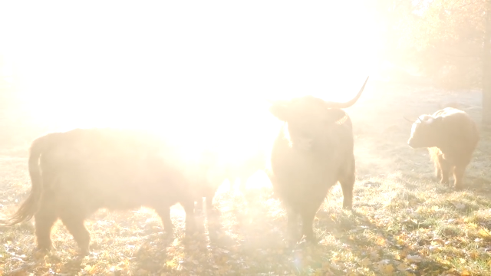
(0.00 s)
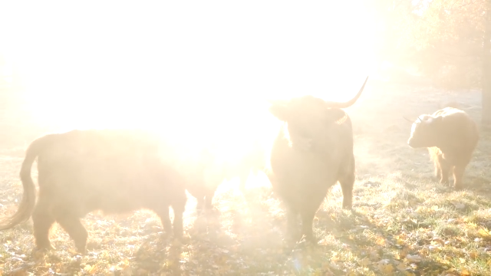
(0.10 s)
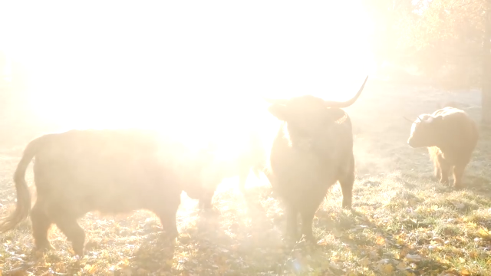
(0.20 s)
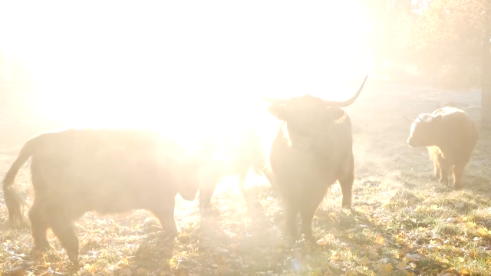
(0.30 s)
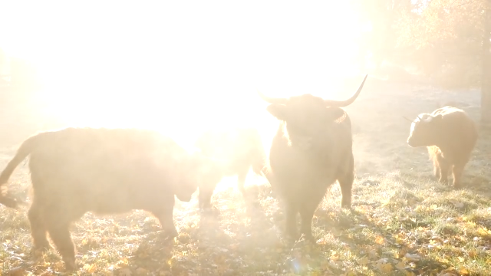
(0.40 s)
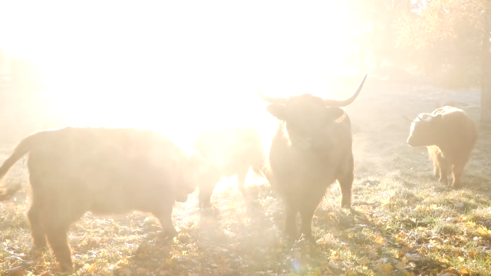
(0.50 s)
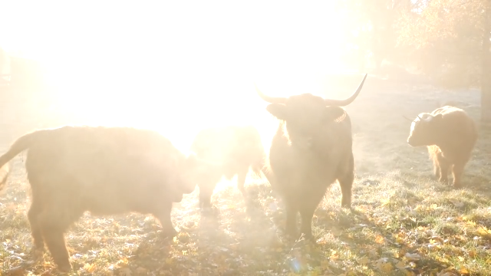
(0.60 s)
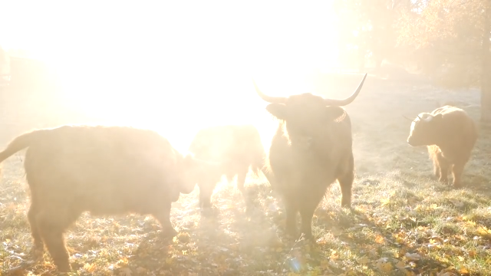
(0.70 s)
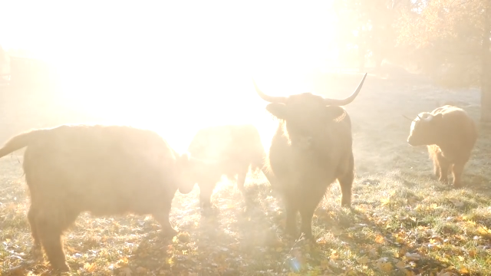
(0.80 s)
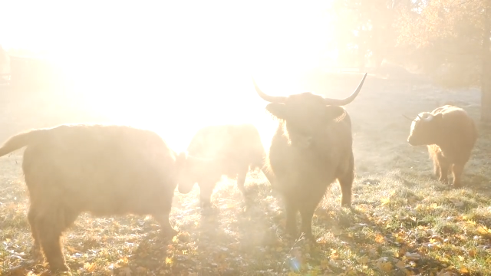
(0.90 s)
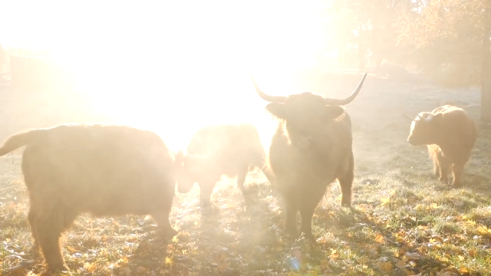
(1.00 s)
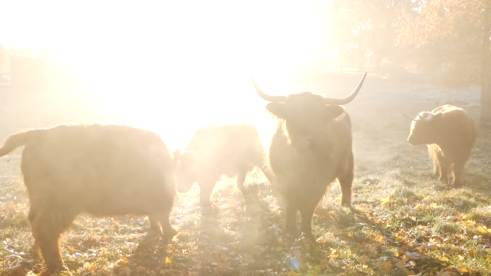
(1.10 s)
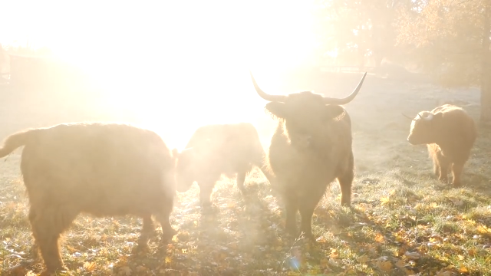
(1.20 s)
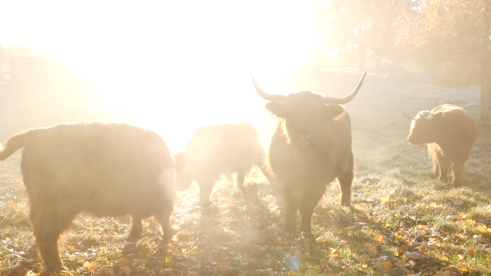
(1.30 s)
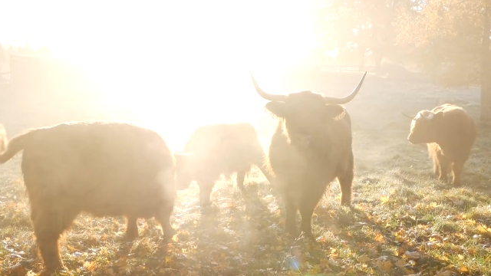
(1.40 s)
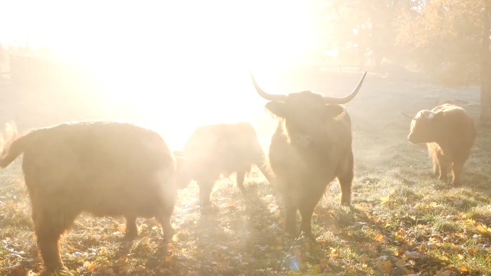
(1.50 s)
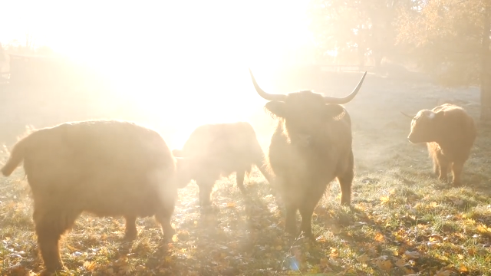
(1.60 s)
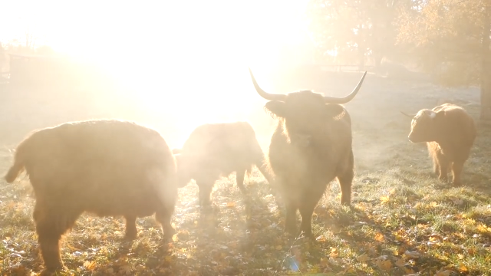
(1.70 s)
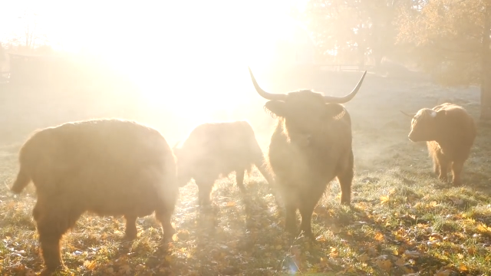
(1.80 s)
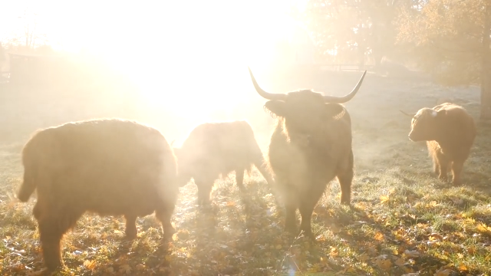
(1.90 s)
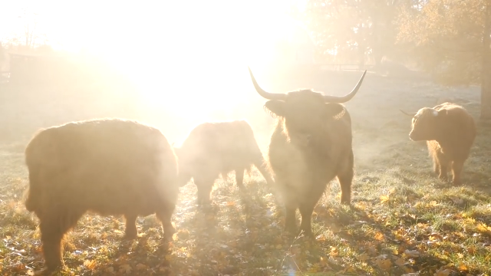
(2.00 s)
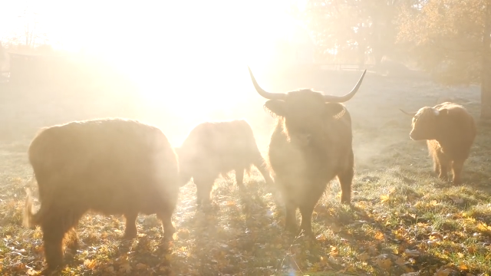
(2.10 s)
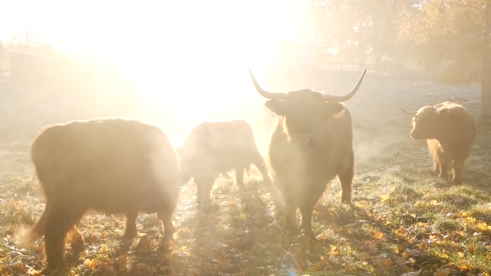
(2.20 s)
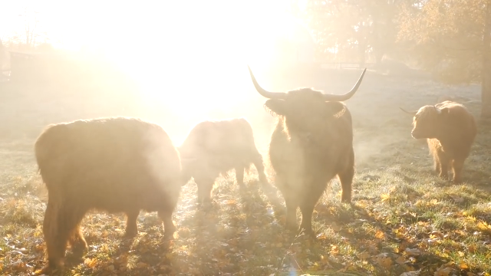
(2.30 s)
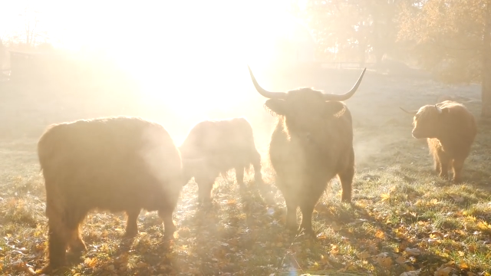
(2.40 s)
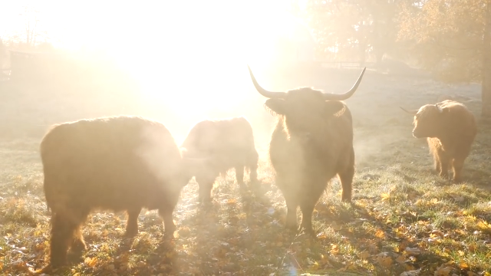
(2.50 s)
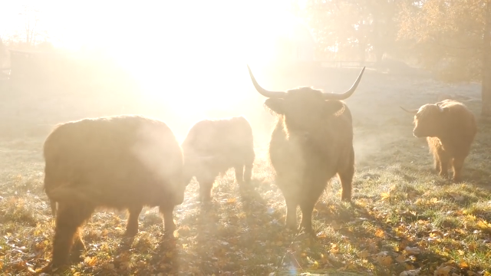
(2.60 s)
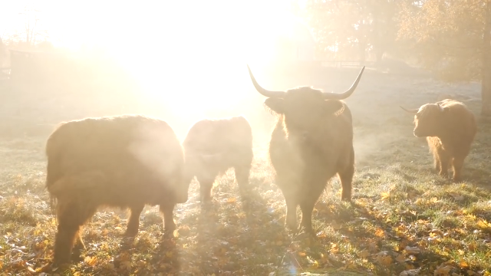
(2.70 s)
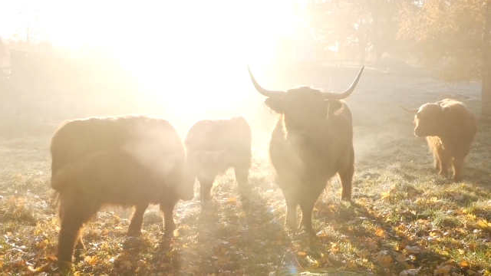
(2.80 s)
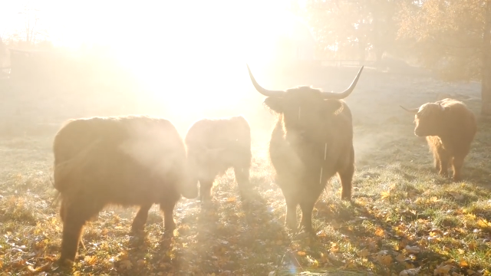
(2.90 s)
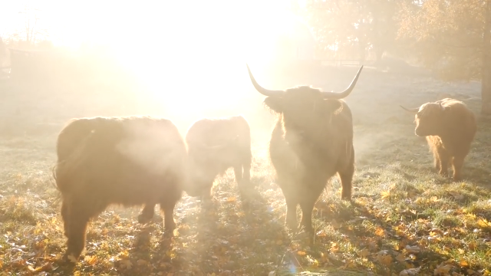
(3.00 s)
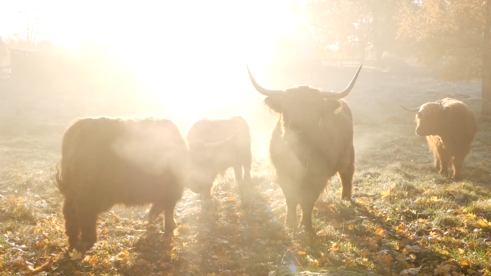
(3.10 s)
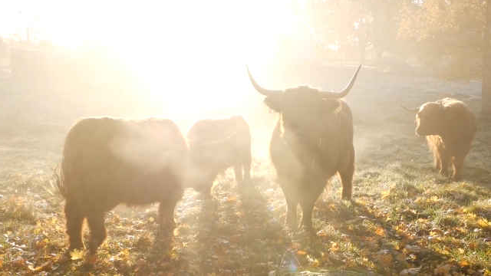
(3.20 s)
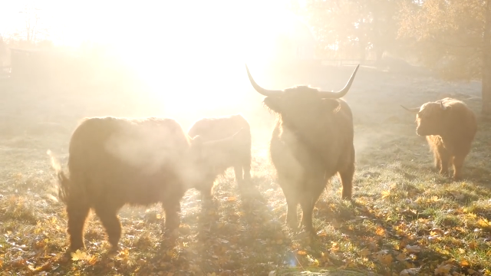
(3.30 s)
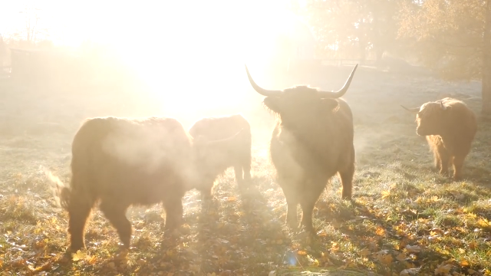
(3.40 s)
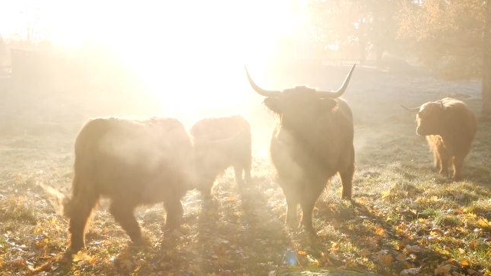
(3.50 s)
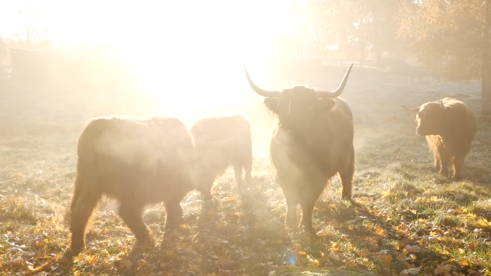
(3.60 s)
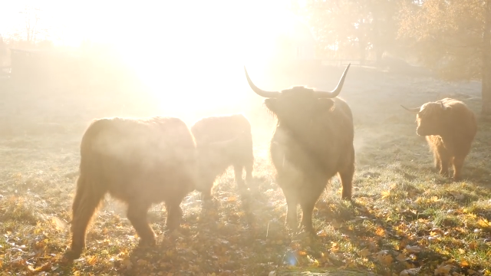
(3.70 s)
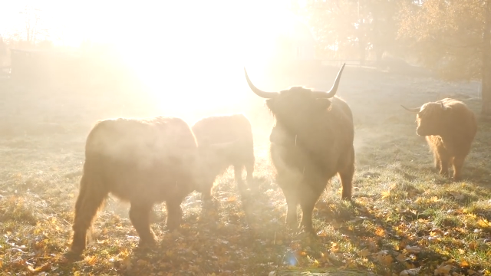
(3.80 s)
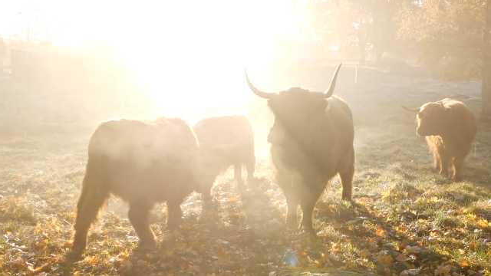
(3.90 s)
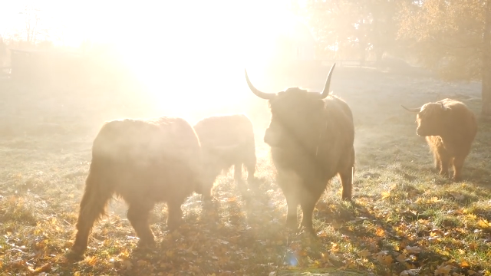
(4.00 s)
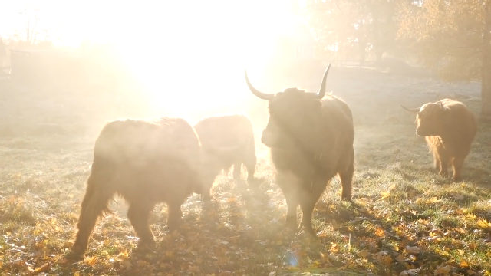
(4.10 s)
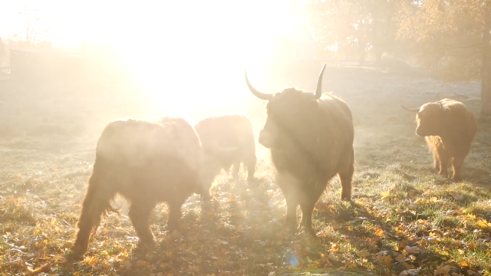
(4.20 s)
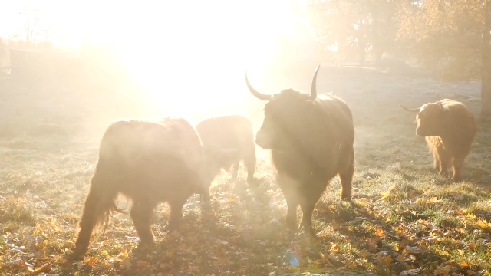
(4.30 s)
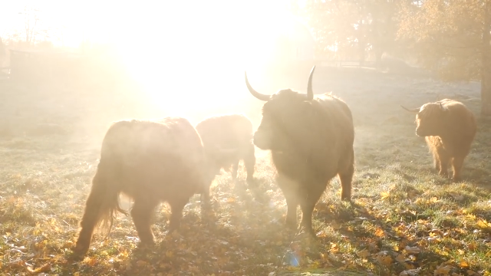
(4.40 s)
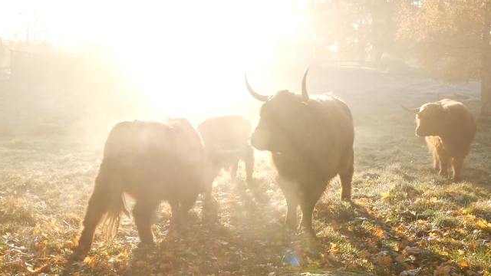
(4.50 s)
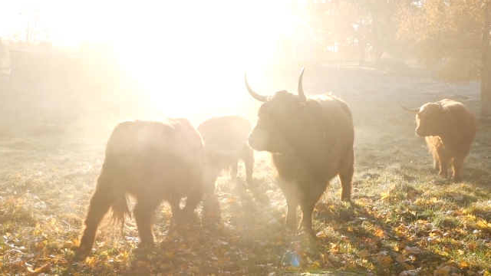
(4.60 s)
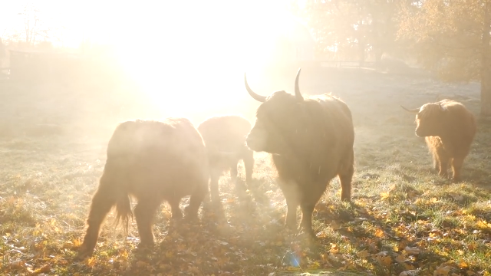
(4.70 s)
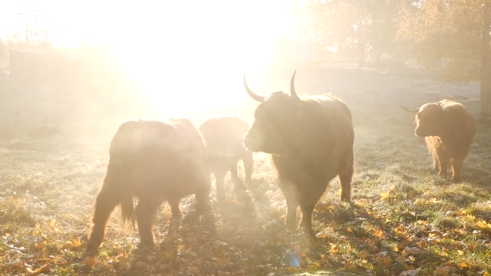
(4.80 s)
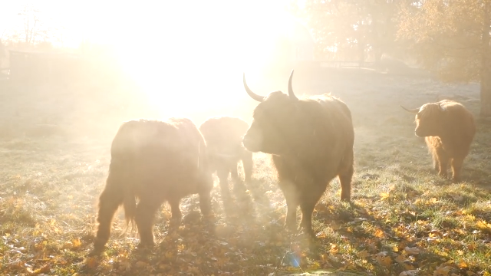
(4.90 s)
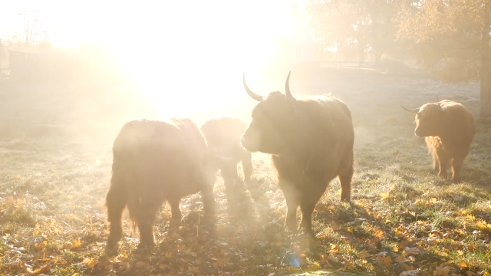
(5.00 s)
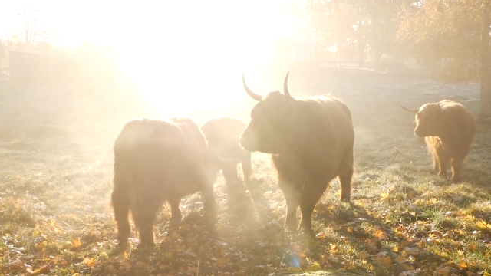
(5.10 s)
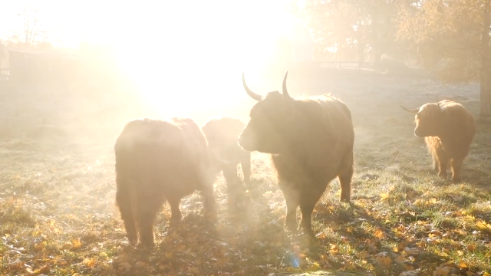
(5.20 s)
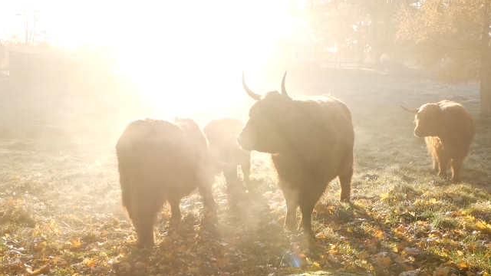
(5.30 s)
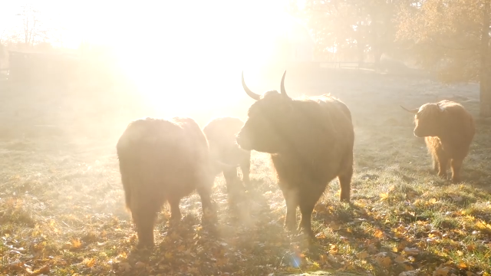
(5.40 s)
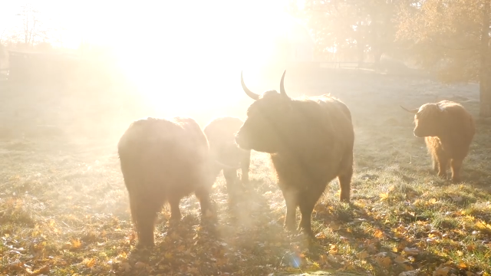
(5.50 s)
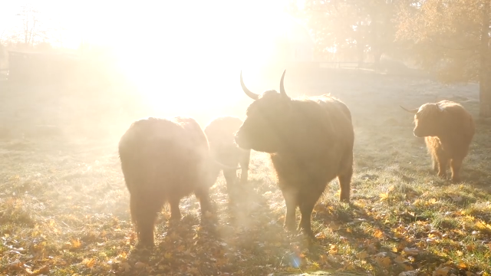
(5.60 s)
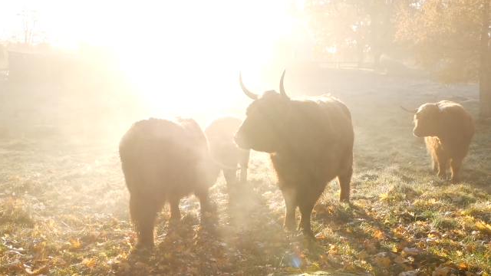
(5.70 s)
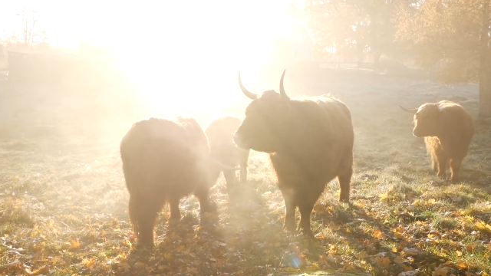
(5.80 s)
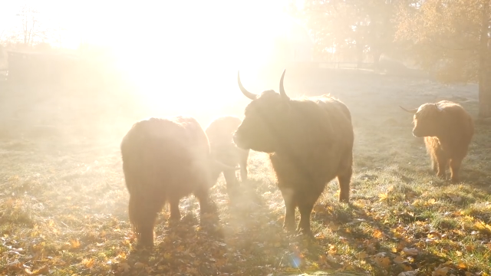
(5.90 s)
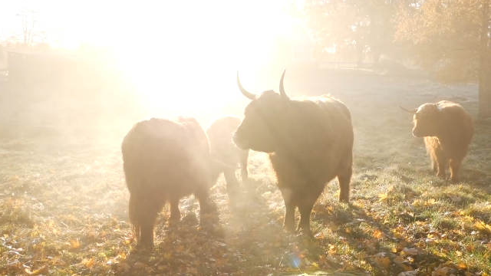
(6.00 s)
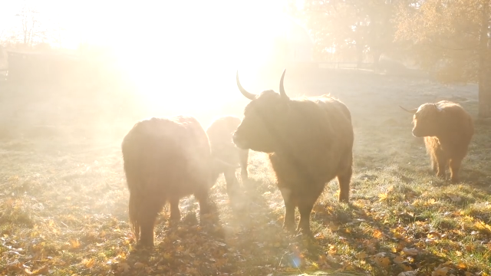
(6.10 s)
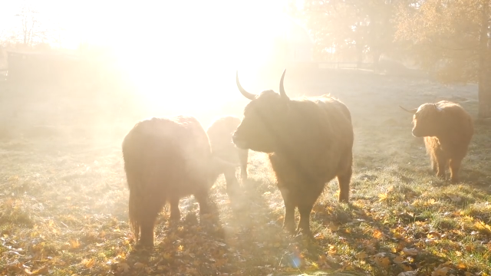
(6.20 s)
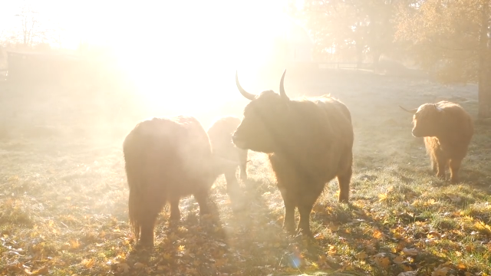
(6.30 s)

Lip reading: No face is visible, so there are no lips to read.